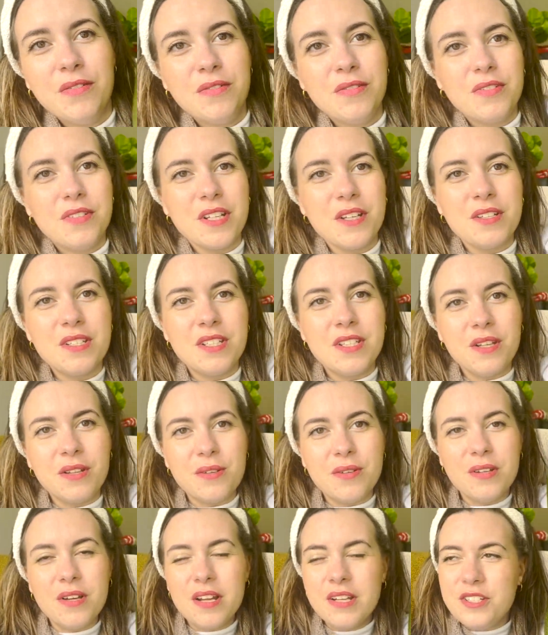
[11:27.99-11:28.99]
does
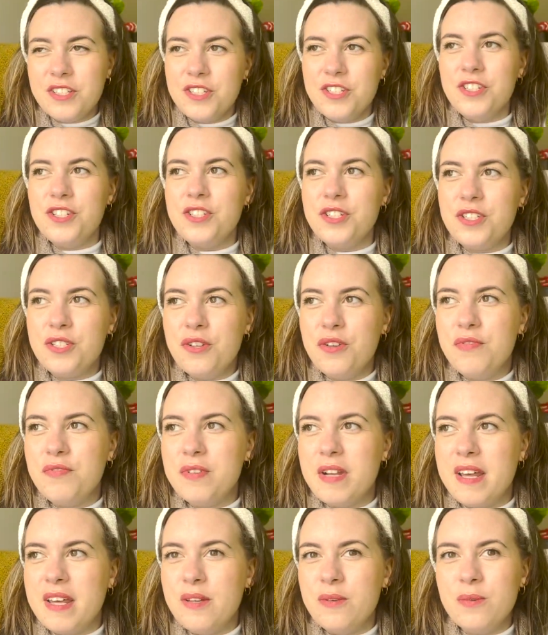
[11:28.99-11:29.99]
she just sort of
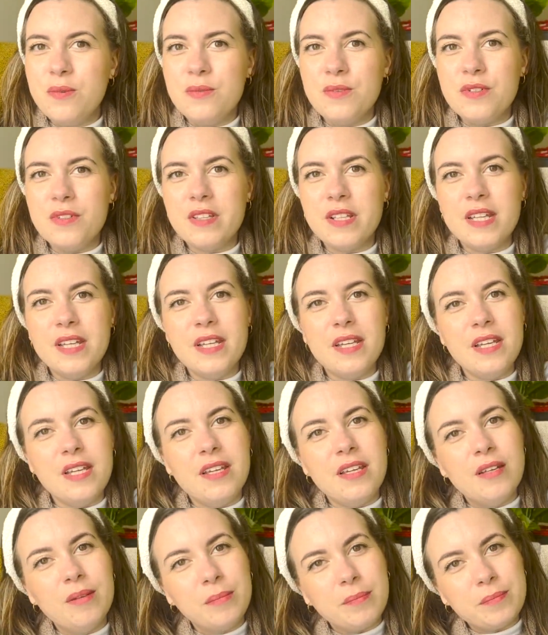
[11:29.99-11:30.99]
nailed
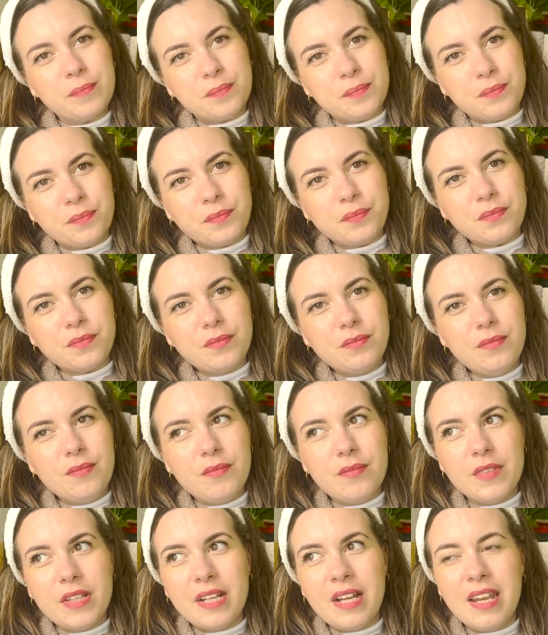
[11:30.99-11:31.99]
the
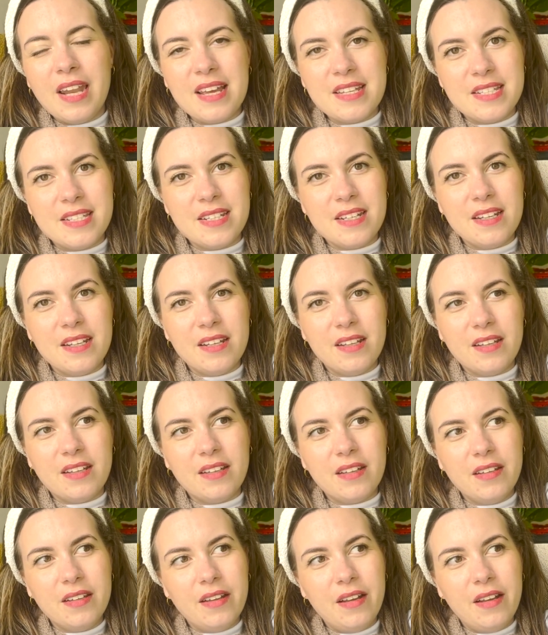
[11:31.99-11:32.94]
classic